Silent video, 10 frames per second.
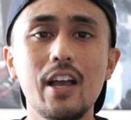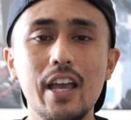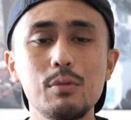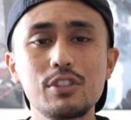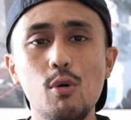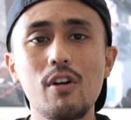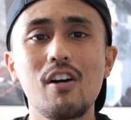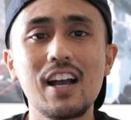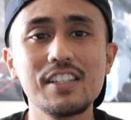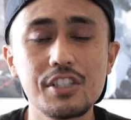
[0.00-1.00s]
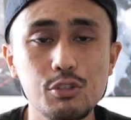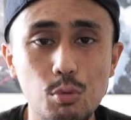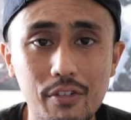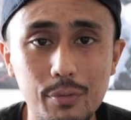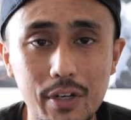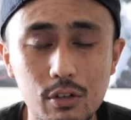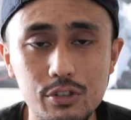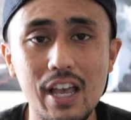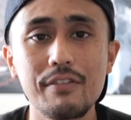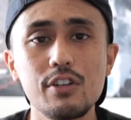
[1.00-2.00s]
Hey, what's going on, guys? It's Ron from Heroes
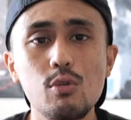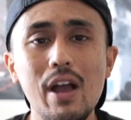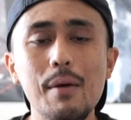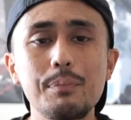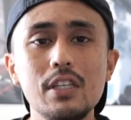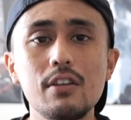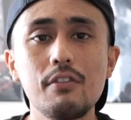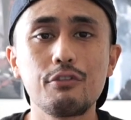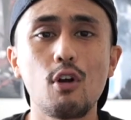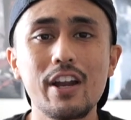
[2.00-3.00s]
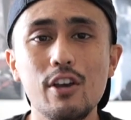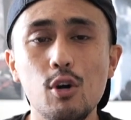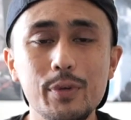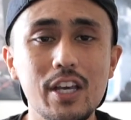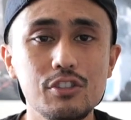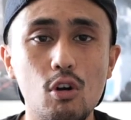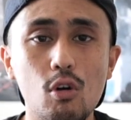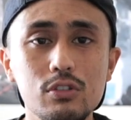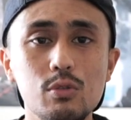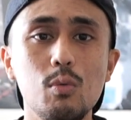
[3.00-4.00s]
Avenue. Happy Friday. Hope you guys are
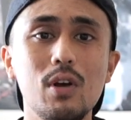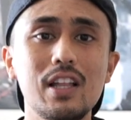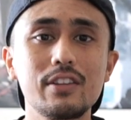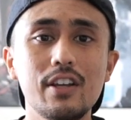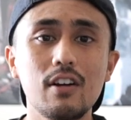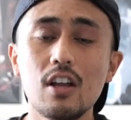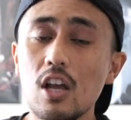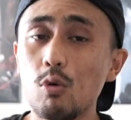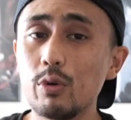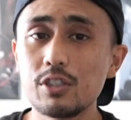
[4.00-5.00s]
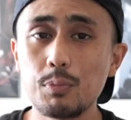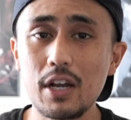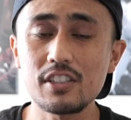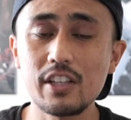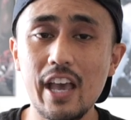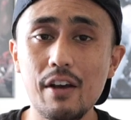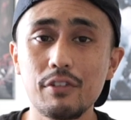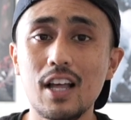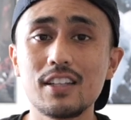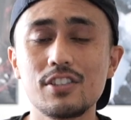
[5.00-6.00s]
all doing well out there. We surprisingly have a
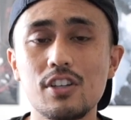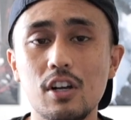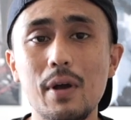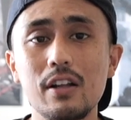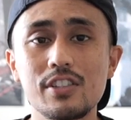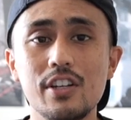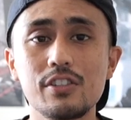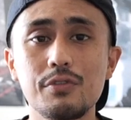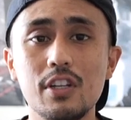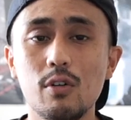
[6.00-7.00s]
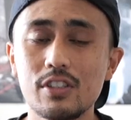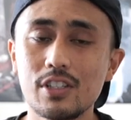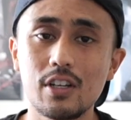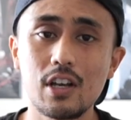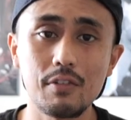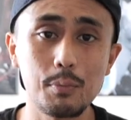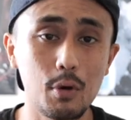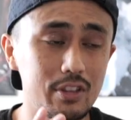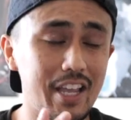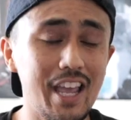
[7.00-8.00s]
lot to talk about in today's video, and it's going to cover
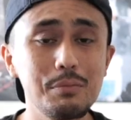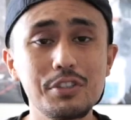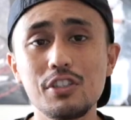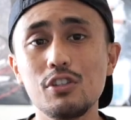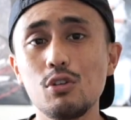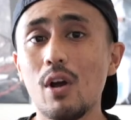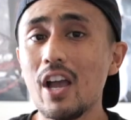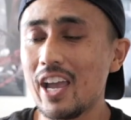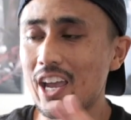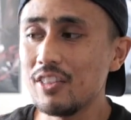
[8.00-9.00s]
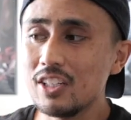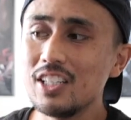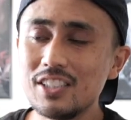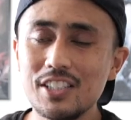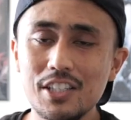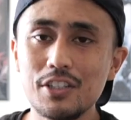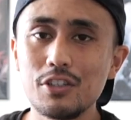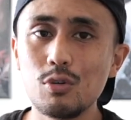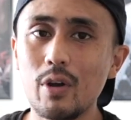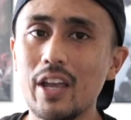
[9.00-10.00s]
both the MCU and the
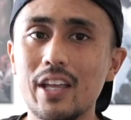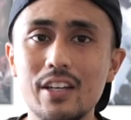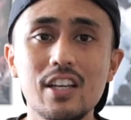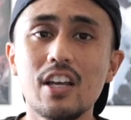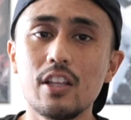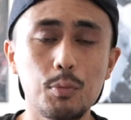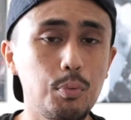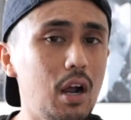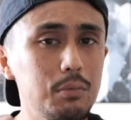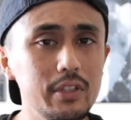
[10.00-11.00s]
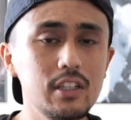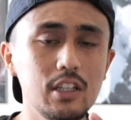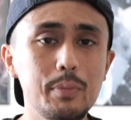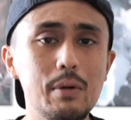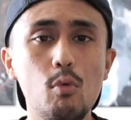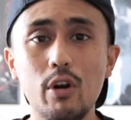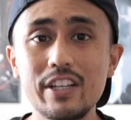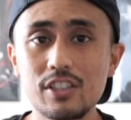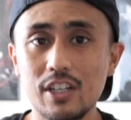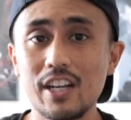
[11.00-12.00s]
DCEU, and they're probably a little bit more
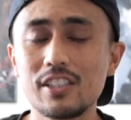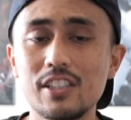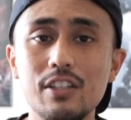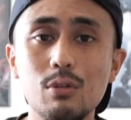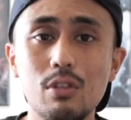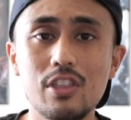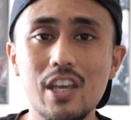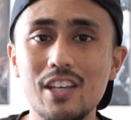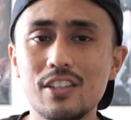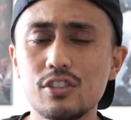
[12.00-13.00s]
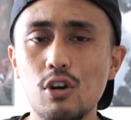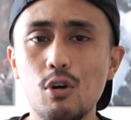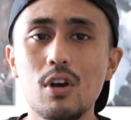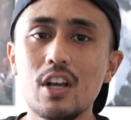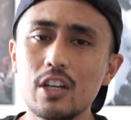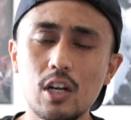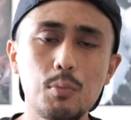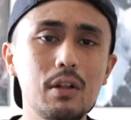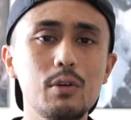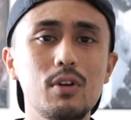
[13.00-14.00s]
interconnected than you think, so you're going to
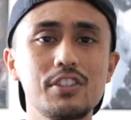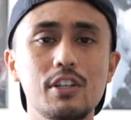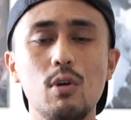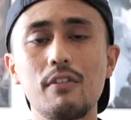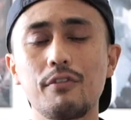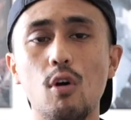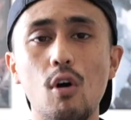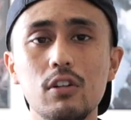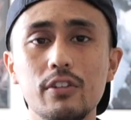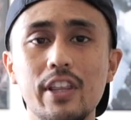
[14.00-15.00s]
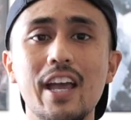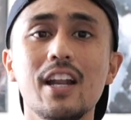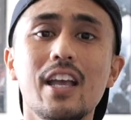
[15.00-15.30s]
probably want to stick around for all of that.